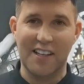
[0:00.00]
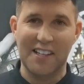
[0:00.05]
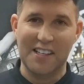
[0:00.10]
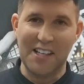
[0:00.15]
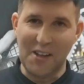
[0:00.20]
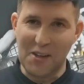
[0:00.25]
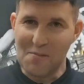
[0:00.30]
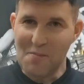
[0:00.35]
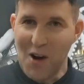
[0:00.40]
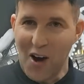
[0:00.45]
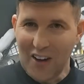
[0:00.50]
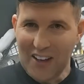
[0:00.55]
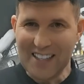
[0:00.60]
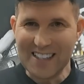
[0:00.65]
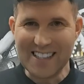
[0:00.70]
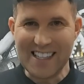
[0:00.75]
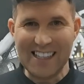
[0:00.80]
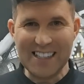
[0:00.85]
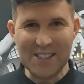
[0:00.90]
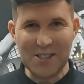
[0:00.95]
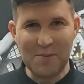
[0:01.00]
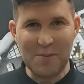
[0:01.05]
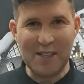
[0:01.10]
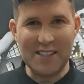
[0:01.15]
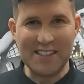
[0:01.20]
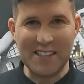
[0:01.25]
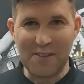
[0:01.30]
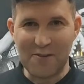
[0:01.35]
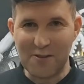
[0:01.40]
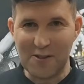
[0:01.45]
Now, the market's a little
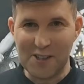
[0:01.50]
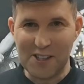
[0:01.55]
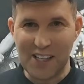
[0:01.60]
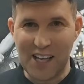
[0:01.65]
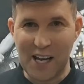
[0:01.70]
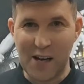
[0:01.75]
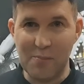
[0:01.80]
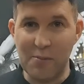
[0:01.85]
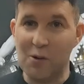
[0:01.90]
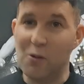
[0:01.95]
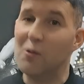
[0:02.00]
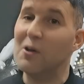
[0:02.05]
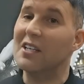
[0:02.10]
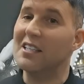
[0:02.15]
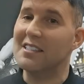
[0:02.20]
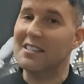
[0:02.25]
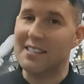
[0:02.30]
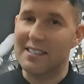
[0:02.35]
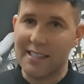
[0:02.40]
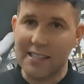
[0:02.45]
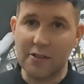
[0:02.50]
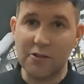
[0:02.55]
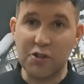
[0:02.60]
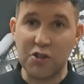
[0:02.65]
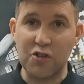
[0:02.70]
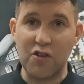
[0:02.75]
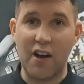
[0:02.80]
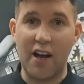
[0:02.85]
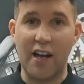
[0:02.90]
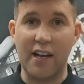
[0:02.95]
bit different now, but we can still
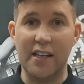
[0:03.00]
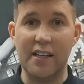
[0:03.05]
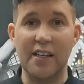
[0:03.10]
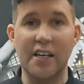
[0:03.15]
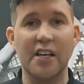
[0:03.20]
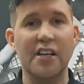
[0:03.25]
try.